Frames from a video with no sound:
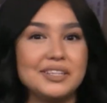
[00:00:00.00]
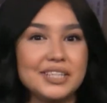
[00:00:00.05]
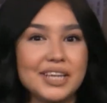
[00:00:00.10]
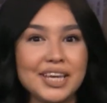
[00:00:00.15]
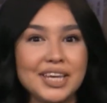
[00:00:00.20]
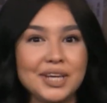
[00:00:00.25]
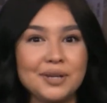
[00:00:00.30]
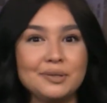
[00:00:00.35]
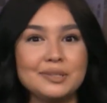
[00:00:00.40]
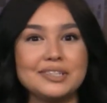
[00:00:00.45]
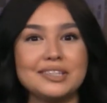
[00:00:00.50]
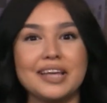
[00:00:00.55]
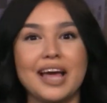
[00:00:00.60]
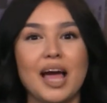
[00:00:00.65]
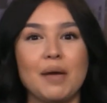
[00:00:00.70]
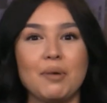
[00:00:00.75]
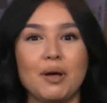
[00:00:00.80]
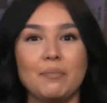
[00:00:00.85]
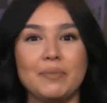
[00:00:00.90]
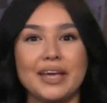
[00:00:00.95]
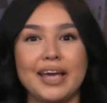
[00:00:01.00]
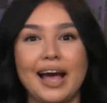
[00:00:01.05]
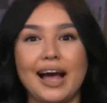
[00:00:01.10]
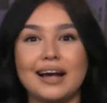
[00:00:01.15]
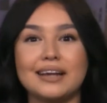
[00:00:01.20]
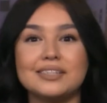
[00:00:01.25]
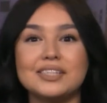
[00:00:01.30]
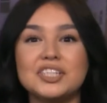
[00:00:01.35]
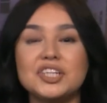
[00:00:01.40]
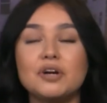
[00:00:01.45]
continues, the MLB
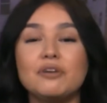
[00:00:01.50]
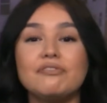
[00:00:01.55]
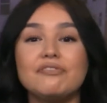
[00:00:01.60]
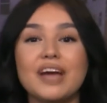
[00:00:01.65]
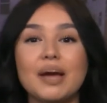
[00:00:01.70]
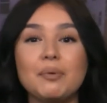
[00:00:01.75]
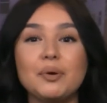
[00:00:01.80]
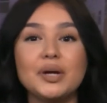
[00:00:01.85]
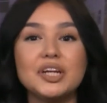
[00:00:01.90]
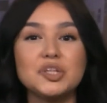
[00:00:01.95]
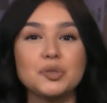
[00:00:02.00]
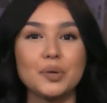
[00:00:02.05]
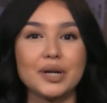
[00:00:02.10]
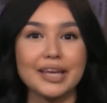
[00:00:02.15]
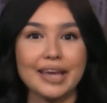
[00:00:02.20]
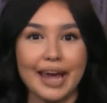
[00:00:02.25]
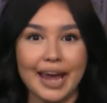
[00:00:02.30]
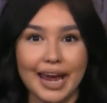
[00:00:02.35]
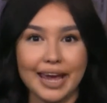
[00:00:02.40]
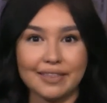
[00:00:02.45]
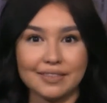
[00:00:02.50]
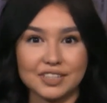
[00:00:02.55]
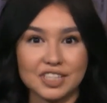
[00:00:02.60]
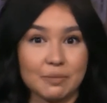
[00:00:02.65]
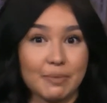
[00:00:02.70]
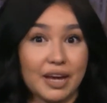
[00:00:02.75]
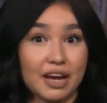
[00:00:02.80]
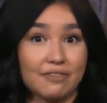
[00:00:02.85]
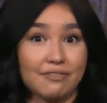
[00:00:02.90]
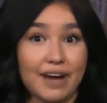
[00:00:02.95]
has till February 28th
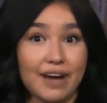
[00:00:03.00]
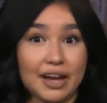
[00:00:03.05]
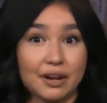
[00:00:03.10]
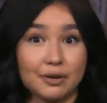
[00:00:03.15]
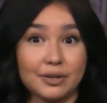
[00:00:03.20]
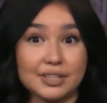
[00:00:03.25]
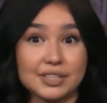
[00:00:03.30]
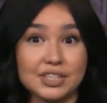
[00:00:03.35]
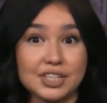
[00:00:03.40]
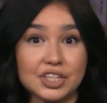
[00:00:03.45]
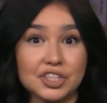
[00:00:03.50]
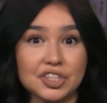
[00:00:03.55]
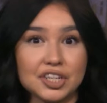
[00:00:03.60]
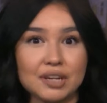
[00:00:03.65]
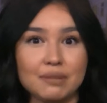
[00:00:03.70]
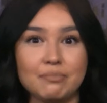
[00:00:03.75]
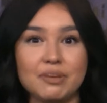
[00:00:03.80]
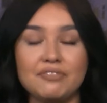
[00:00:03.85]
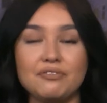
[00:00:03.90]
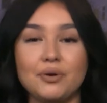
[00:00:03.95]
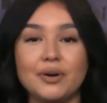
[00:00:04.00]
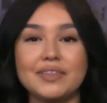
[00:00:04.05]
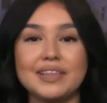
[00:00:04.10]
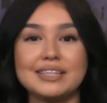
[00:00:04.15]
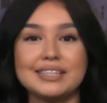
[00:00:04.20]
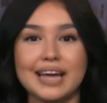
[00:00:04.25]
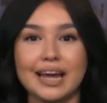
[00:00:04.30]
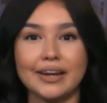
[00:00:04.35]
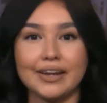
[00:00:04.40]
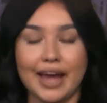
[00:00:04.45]
to make a final decision before
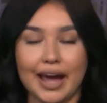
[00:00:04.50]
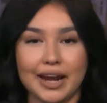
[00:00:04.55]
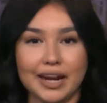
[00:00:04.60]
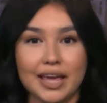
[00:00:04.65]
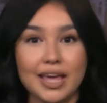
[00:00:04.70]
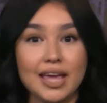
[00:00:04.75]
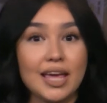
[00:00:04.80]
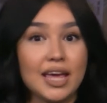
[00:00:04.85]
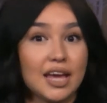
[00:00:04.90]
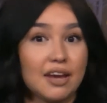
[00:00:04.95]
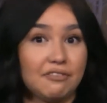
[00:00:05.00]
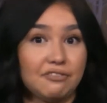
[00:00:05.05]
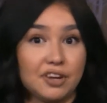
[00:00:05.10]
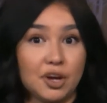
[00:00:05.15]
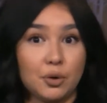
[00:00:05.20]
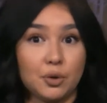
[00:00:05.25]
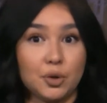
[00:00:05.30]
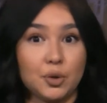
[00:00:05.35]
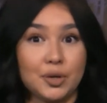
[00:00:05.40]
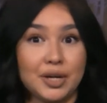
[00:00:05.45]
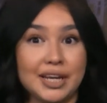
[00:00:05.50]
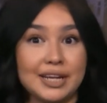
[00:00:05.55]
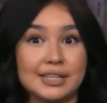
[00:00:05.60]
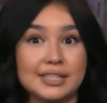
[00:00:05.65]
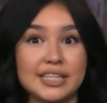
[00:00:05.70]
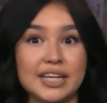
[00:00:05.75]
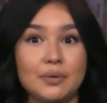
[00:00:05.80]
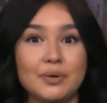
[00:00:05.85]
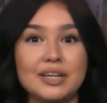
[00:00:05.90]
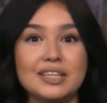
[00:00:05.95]
the deadline. If no
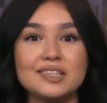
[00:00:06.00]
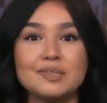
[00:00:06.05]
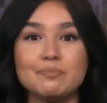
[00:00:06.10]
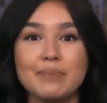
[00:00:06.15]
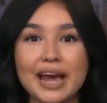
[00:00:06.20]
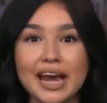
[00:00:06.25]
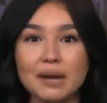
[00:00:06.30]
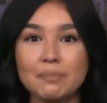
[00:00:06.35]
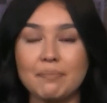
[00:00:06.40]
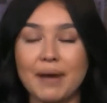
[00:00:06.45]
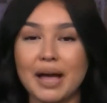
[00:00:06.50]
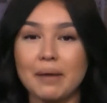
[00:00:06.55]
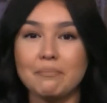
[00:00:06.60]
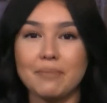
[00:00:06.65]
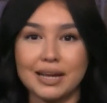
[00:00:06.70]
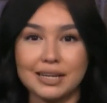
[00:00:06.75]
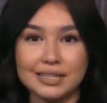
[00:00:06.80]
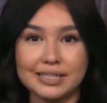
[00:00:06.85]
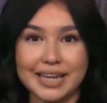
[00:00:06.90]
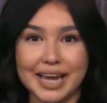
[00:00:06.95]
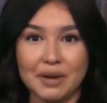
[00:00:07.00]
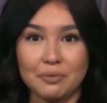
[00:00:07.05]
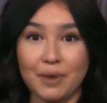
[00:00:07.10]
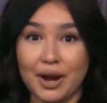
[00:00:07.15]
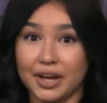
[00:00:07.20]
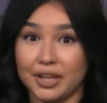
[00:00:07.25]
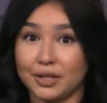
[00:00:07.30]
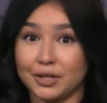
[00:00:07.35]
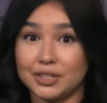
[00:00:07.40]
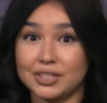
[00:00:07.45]
union deal is made by Monday,
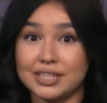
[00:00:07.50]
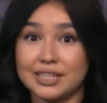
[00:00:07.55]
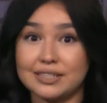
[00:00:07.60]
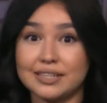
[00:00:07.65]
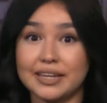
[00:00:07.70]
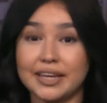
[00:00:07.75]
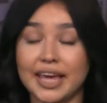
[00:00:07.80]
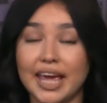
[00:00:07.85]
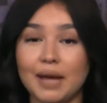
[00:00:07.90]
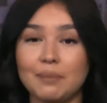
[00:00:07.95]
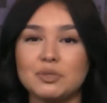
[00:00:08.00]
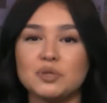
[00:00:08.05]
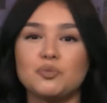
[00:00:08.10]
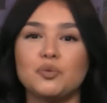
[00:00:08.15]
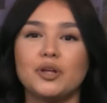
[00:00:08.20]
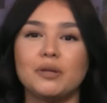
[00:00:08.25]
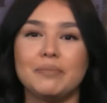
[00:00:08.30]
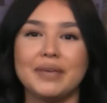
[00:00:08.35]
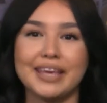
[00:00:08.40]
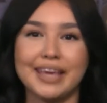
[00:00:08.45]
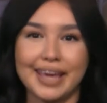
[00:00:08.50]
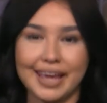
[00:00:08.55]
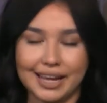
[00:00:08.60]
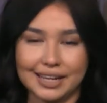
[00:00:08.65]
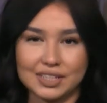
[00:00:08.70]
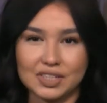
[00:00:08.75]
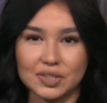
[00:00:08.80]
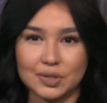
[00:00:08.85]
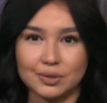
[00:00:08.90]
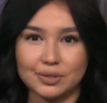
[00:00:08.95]
regular season games will be
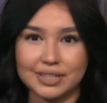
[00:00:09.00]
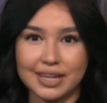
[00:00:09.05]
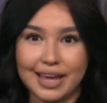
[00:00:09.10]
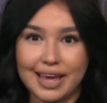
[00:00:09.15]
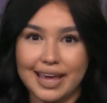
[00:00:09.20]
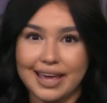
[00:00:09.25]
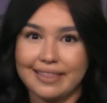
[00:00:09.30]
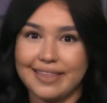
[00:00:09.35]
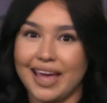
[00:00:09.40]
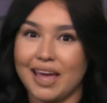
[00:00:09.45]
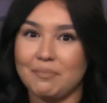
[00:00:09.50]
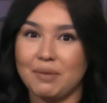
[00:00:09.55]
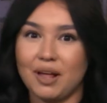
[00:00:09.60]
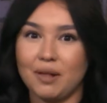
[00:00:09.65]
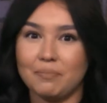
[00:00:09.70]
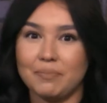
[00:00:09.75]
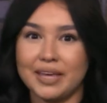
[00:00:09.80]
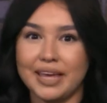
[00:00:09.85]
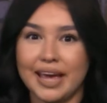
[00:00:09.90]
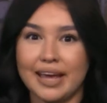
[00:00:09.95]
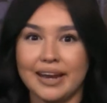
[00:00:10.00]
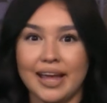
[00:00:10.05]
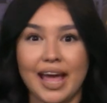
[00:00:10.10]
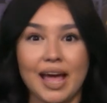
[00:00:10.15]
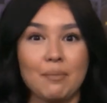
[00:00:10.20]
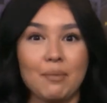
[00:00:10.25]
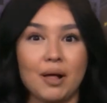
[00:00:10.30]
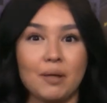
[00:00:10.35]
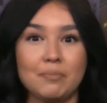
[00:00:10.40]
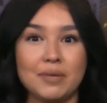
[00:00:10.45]
canceled. The MLB and
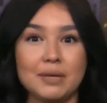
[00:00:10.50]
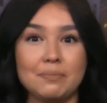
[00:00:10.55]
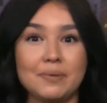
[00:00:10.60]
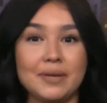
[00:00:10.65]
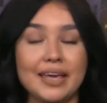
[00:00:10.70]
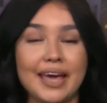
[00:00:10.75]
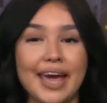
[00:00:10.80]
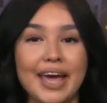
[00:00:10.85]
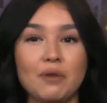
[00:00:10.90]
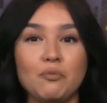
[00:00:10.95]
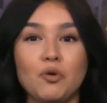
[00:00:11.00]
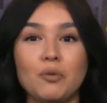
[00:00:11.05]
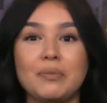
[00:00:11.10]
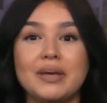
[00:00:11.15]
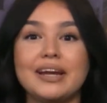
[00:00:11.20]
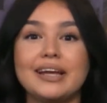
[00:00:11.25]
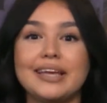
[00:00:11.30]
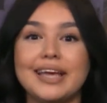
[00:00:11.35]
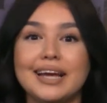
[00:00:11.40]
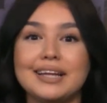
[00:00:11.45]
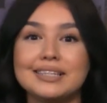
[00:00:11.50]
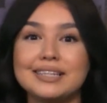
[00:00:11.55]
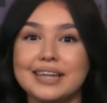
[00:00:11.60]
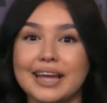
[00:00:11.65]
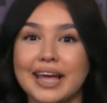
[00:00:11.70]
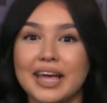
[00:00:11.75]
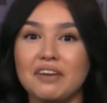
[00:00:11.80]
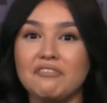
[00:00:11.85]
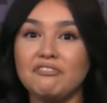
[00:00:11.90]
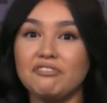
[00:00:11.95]
MLBPA will meet again
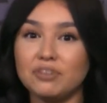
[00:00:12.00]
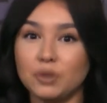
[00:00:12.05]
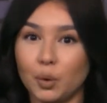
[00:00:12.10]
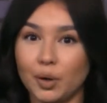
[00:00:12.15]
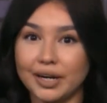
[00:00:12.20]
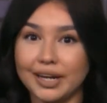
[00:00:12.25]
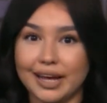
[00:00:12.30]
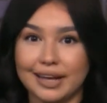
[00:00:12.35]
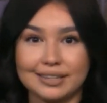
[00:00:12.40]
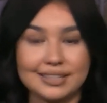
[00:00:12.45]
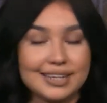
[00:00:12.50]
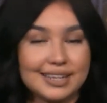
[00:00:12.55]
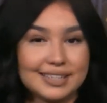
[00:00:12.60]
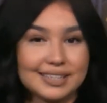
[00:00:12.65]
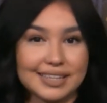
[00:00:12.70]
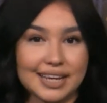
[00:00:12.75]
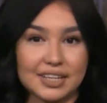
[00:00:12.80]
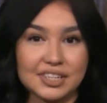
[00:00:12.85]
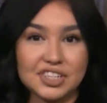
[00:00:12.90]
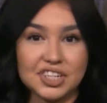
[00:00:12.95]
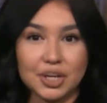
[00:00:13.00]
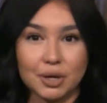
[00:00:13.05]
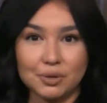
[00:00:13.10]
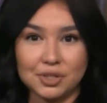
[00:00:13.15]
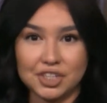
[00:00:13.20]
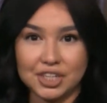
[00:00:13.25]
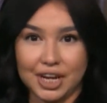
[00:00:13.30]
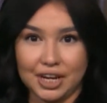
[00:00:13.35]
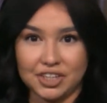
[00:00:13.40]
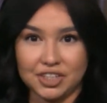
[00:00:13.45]
today in Florida to discuss
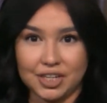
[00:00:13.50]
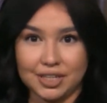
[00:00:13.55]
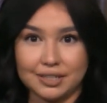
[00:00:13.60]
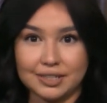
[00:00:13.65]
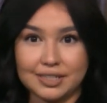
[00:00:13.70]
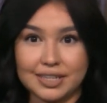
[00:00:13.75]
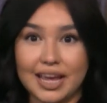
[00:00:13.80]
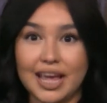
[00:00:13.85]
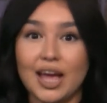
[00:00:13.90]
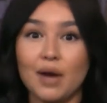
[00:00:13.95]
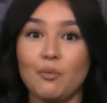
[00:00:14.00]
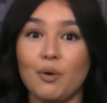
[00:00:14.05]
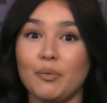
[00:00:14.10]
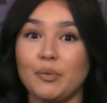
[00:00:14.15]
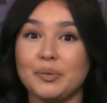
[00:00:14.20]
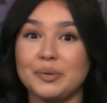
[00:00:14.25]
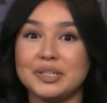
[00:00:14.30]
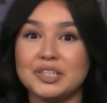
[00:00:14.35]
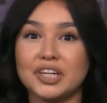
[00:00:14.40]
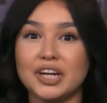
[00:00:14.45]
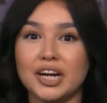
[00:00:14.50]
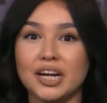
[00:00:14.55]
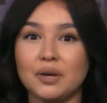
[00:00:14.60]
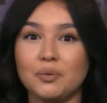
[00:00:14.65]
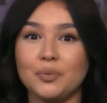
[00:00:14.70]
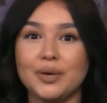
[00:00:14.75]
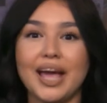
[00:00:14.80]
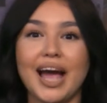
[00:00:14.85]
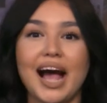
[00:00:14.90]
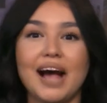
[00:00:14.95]
negotiations. When we return,
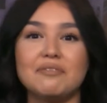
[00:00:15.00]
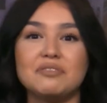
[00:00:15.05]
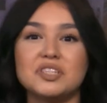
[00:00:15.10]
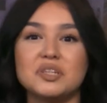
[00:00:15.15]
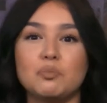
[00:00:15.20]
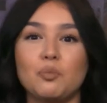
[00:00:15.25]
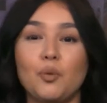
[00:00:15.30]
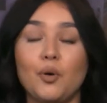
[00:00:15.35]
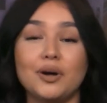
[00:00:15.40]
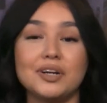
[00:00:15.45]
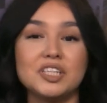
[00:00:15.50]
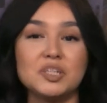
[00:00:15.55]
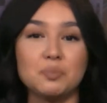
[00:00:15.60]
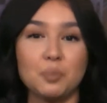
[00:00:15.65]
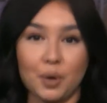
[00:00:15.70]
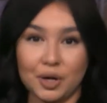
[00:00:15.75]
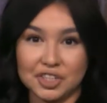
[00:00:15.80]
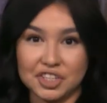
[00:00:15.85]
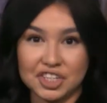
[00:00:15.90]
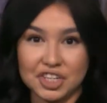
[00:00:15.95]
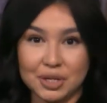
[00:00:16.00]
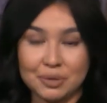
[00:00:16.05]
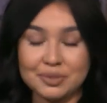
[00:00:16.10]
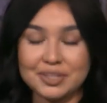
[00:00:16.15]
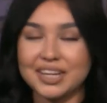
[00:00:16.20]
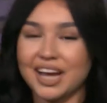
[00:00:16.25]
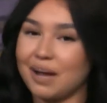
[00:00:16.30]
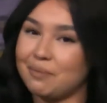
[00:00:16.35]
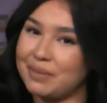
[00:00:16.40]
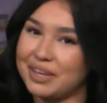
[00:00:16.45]
we have some more sports
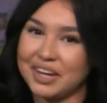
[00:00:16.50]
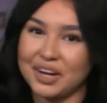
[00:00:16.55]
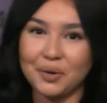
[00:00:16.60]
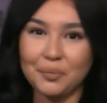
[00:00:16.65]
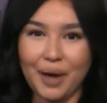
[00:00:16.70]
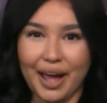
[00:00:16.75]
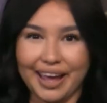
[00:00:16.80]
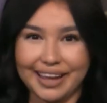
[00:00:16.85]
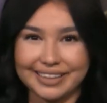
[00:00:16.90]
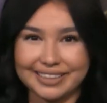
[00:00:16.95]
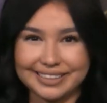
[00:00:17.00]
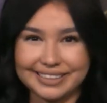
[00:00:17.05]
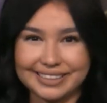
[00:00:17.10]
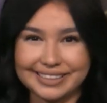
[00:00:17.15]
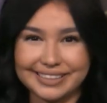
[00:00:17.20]
news coming your way.